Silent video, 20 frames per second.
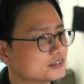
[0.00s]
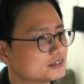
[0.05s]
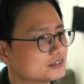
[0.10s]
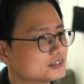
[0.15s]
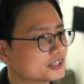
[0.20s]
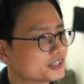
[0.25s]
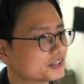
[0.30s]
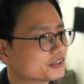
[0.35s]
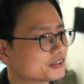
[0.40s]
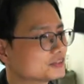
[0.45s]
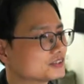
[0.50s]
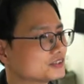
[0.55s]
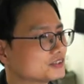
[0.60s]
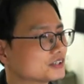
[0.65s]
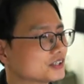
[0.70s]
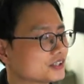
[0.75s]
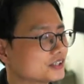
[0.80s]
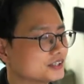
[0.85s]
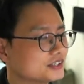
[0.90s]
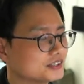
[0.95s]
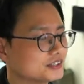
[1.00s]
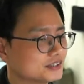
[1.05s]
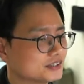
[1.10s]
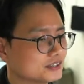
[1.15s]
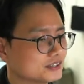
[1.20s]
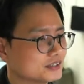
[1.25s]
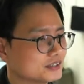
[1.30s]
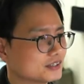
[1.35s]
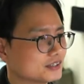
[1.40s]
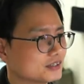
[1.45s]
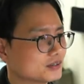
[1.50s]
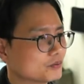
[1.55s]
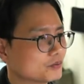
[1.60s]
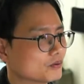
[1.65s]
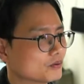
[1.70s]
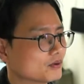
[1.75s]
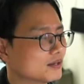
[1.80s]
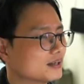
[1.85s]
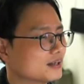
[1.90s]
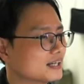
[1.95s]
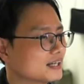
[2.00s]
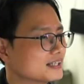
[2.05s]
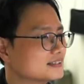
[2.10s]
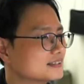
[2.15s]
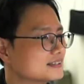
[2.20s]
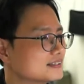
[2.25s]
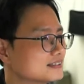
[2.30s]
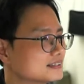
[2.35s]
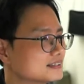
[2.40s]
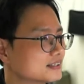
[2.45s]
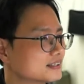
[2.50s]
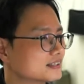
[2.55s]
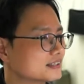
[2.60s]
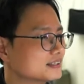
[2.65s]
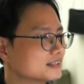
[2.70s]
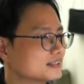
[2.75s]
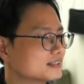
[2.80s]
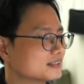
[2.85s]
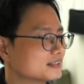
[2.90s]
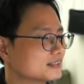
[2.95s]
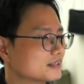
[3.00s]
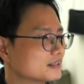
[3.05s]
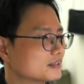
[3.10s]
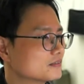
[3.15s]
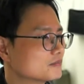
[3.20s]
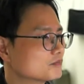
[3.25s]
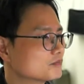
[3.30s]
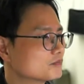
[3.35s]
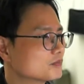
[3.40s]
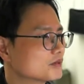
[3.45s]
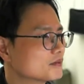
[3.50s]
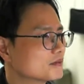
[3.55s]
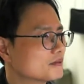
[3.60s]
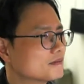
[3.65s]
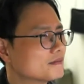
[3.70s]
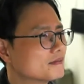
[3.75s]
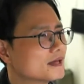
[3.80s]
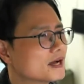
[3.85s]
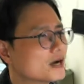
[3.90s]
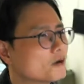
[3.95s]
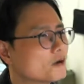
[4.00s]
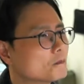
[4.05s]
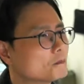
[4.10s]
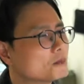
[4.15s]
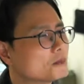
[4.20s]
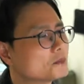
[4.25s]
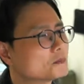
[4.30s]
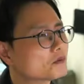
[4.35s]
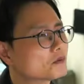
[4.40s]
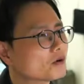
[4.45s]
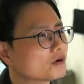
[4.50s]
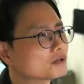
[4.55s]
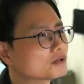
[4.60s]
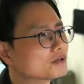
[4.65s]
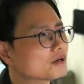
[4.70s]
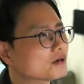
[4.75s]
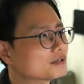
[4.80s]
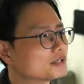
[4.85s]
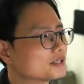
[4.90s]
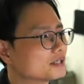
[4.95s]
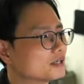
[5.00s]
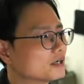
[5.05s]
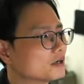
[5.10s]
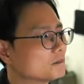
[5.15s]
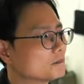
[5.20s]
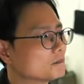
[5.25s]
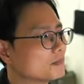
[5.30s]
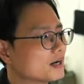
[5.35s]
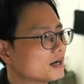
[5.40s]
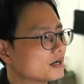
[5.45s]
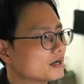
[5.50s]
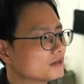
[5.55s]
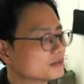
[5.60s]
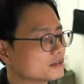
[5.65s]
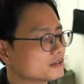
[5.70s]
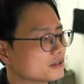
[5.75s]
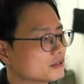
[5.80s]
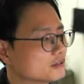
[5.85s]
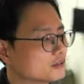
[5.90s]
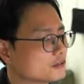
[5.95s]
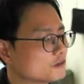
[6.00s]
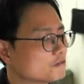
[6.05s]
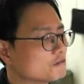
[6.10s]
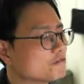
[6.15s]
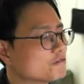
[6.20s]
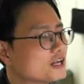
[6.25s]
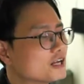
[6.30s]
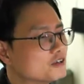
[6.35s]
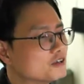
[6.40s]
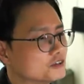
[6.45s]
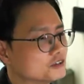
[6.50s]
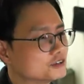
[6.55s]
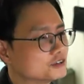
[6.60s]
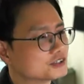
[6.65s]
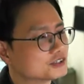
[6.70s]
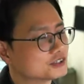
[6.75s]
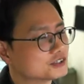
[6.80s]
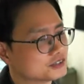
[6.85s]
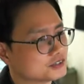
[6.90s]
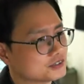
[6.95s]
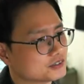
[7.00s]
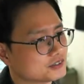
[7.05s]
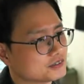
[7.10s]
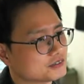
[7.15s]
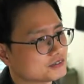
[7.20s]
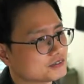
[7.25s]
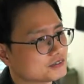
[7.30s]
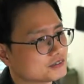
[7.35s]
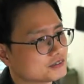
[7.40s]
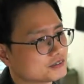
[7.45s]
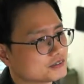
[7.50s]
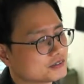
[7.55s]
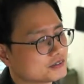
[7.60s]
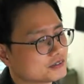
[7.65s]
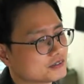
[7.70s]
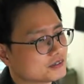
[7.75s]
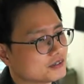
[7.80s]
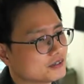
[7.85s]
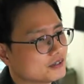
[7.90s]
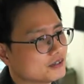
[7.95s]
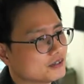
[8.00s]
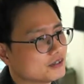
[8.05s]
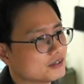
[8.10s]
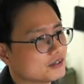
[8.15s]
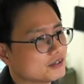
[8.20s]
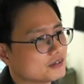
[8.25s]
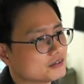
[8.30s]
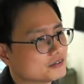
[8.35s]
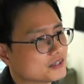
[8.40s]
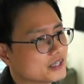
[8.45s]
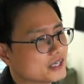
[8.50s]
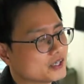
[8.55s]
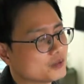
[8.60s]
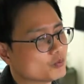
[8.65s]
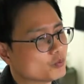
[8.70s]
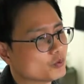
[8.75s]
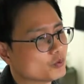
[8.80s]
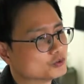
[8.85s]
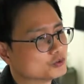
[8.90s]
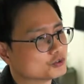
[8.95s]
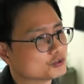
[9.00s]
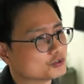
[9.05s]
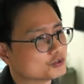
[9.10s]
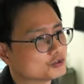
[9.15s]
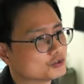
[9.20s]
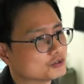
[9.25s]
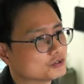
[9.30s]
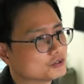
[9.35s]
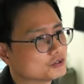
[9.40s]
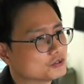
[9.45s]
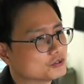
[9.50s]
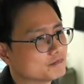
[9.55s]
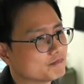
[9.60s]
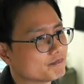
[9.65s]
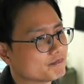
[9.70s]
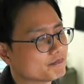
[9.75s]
chair design, or lighting design. But now people are talking about the values they want to